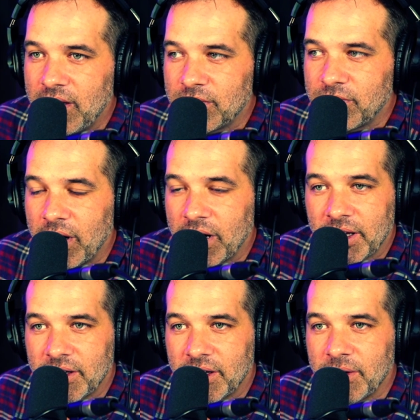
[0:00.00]
He's
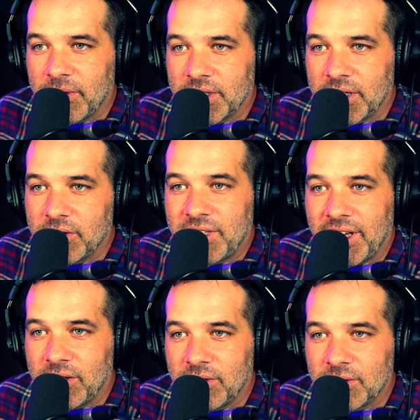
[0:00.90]
funny, you know. He's an
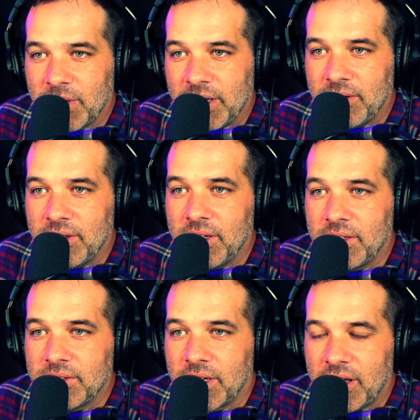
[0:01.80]
entertainer as well,
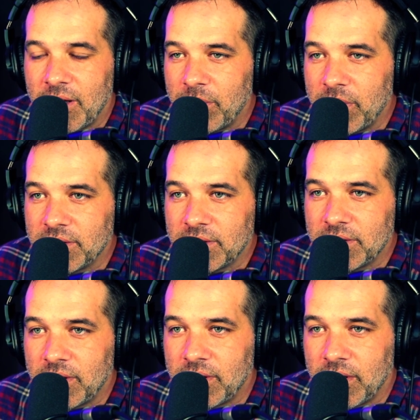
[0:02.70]
and he's got that
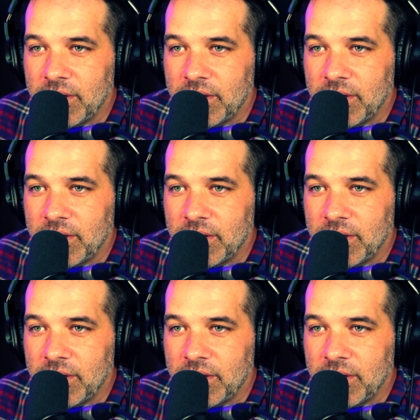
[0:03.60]
business